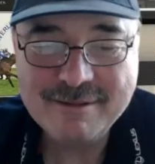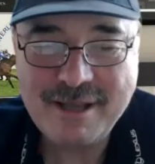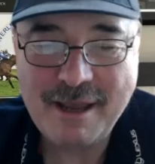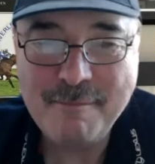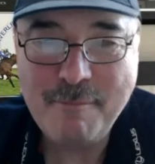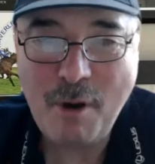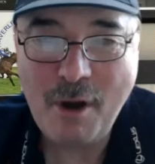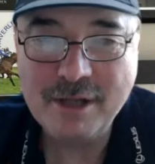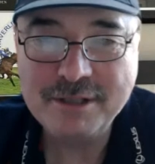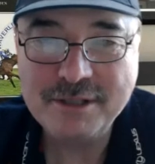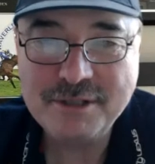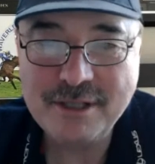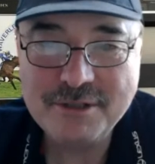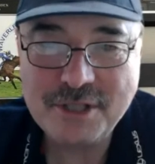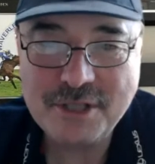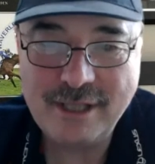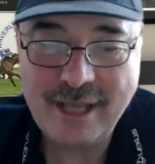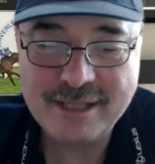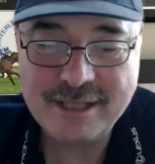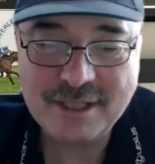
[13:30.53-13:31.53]
so my 2
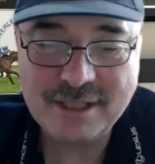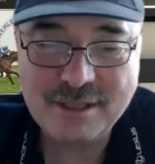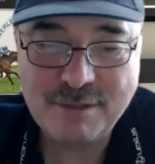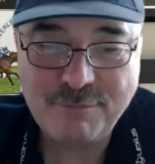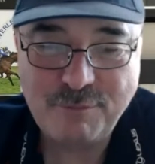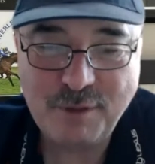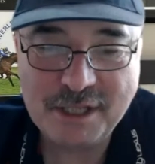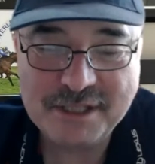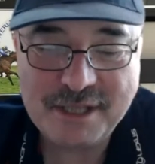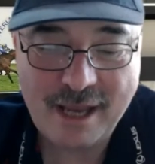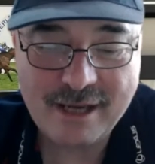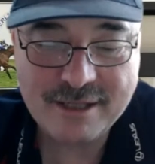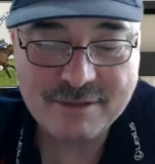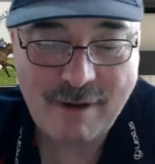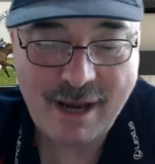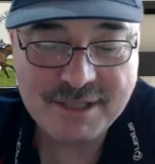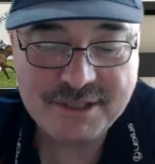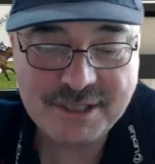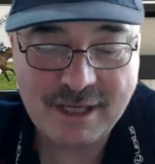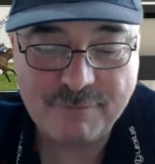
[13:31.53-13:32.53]
selections for today's
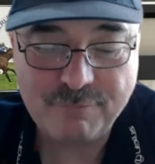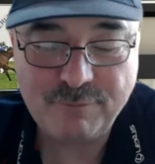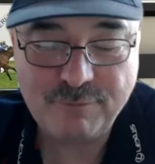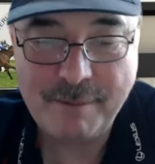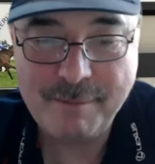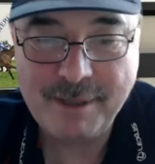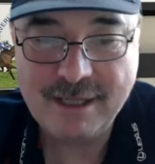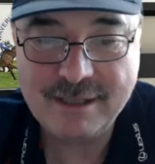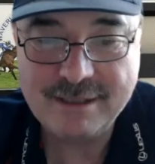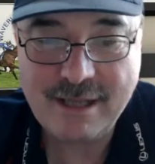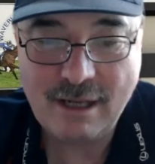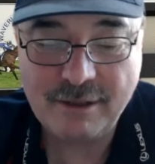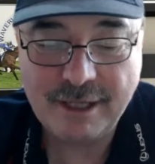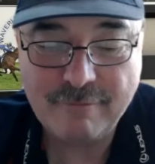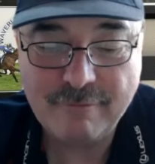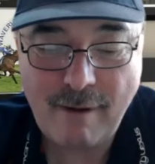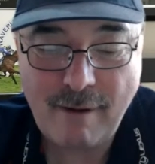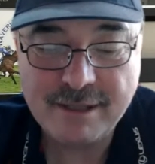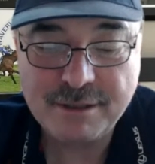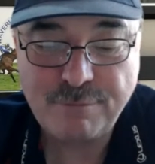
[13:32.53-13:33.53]
racing at Flemington,
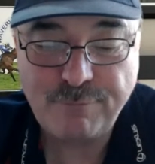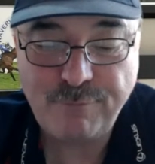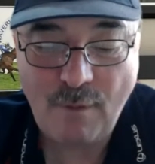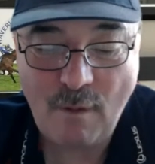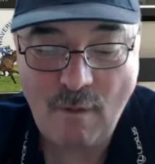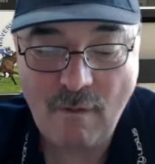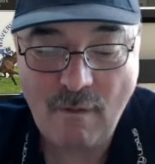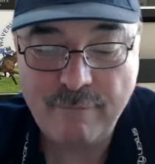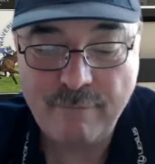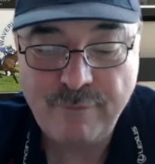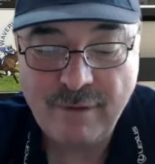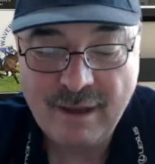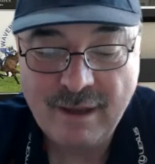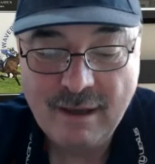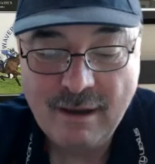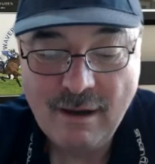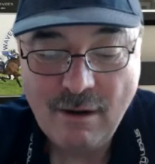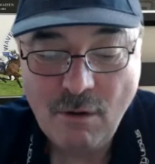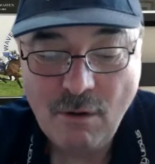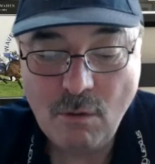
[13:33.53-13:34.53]
Gelding, race 5,
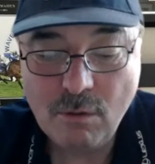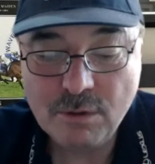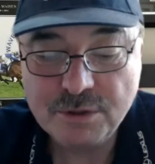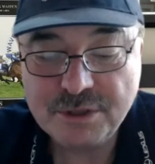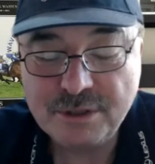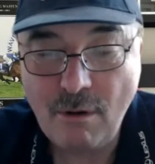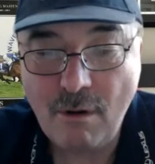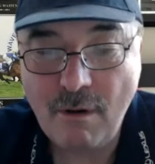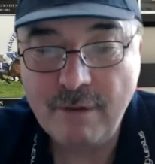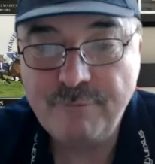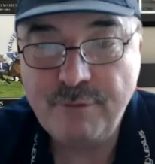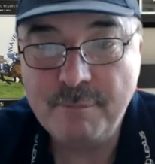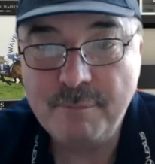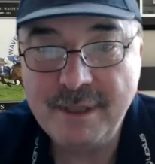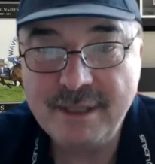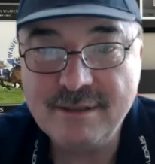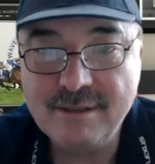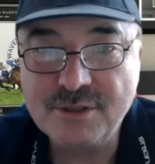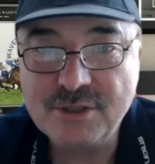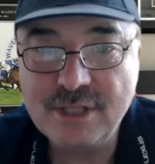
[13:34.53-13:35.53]
horse 9,
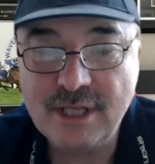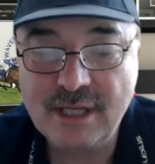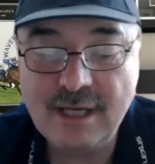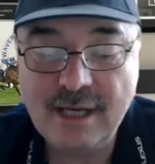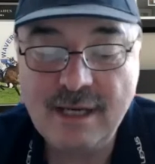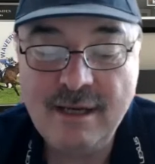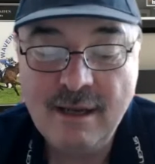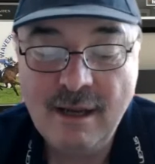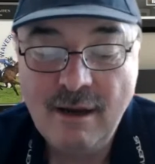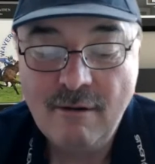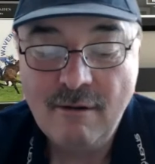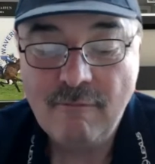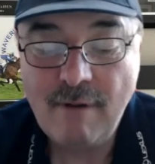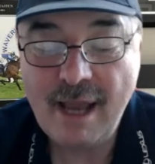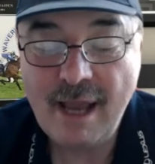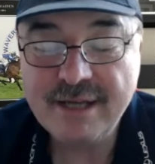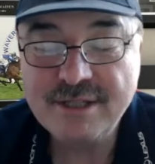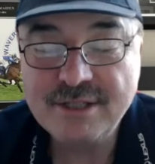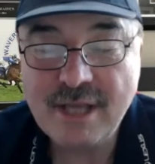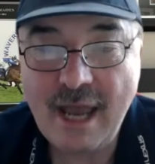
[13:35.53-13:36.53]
Forbidden City,
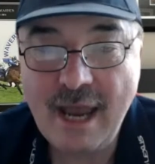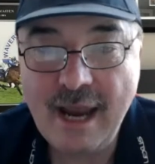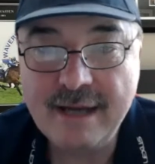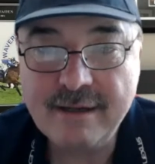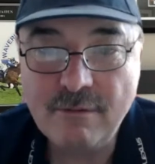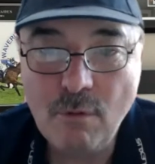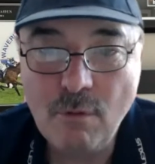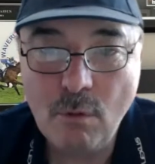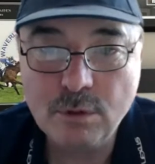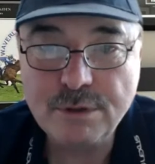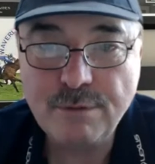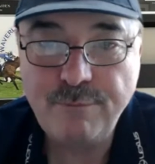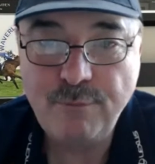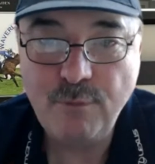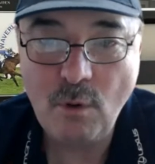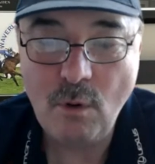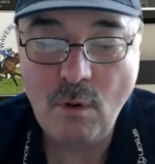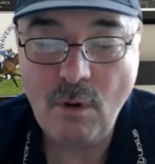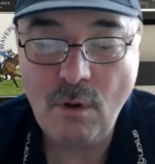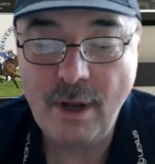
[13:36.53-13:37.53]
race 8, horse
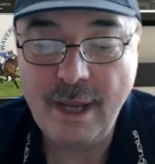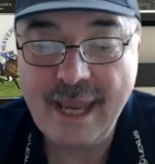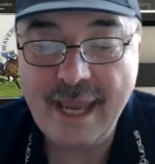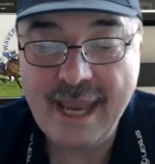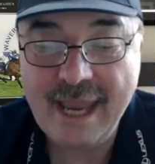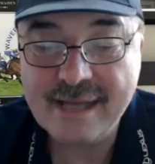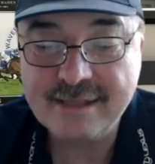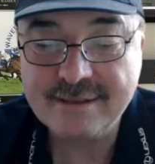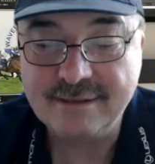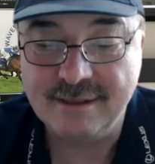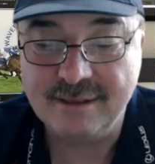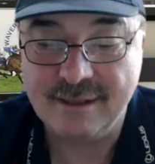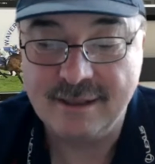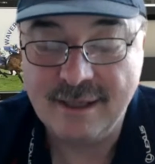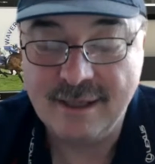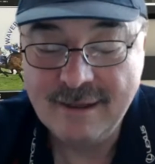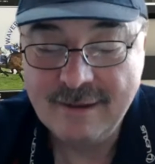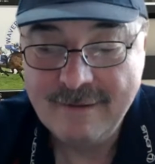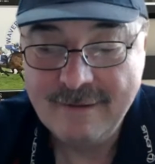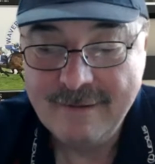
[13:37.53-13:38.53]
4,
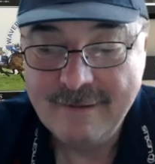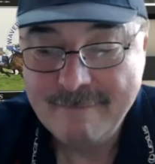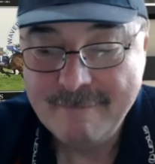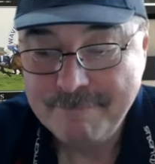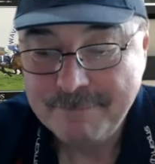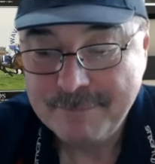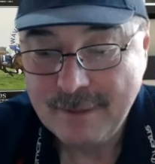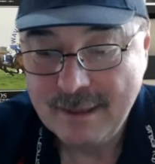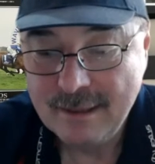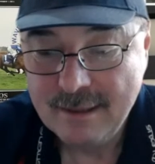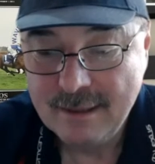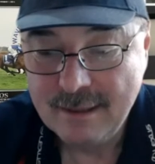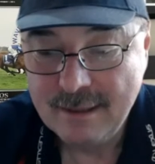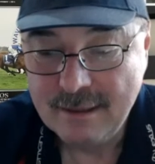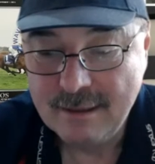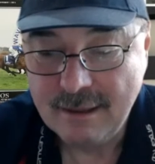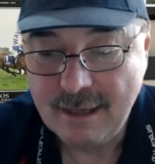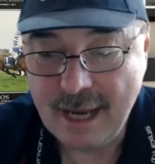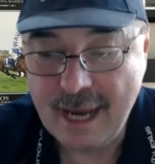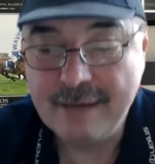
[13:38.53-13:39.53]
Ayrton.
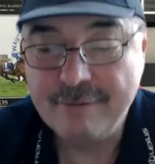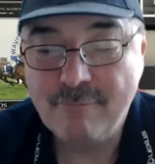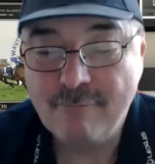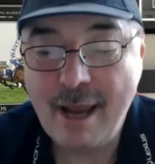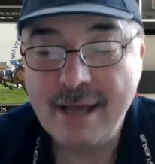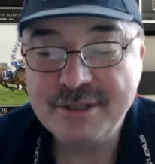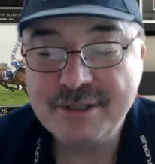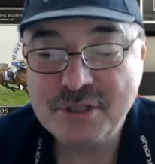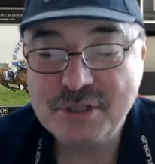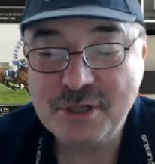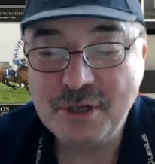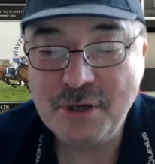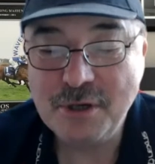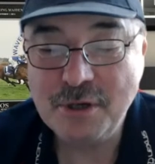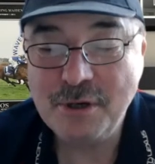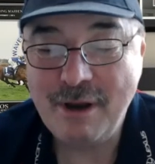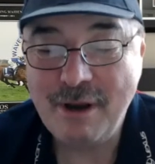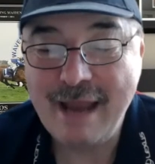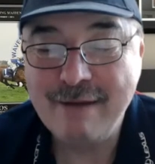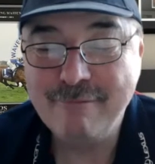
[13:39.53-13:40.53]
And race
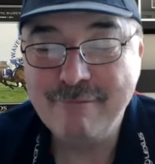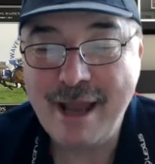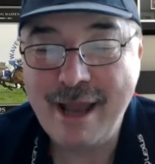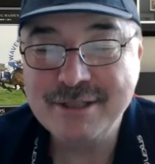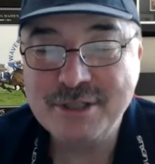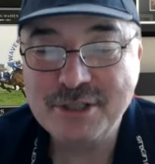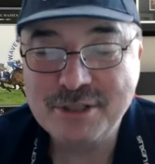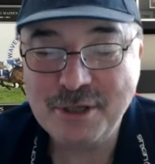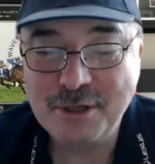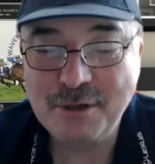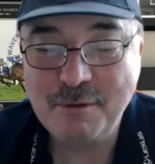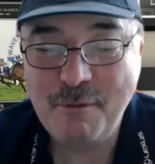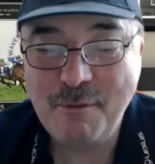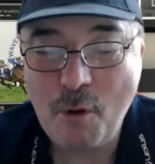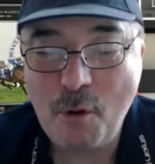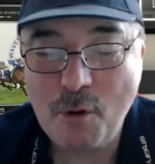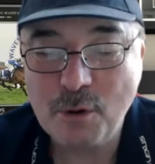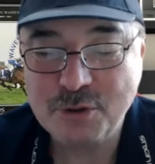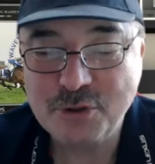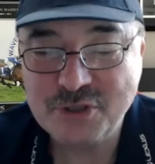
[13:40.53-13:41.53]
2,
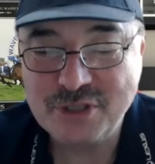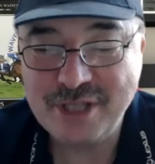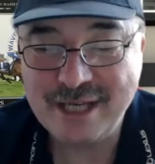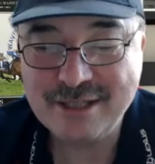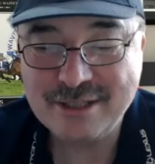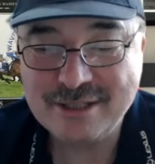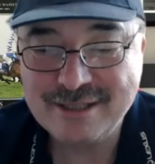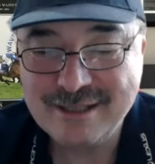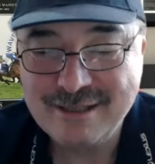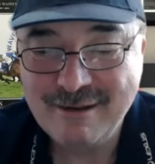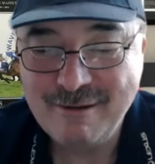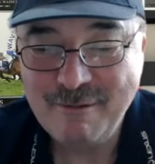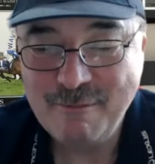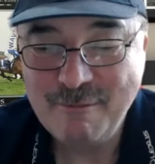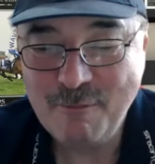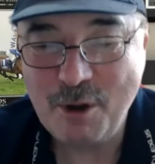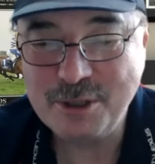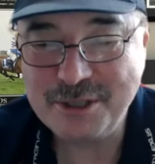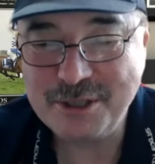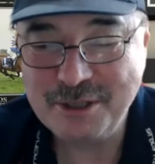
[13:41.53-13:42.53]
horse 6,
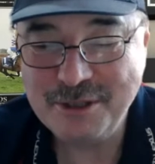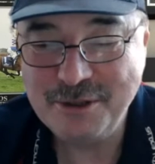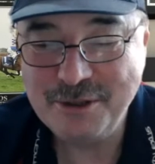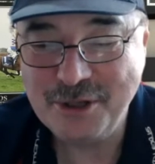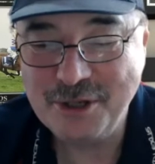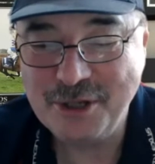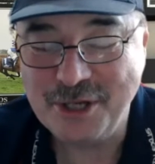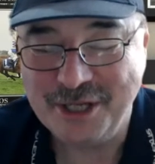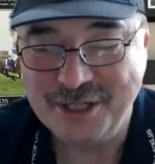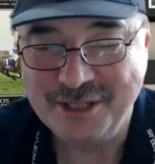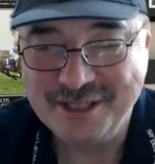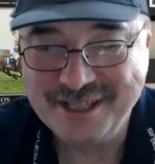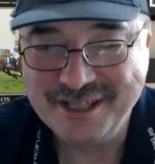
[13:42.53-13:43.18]
What Do You Need?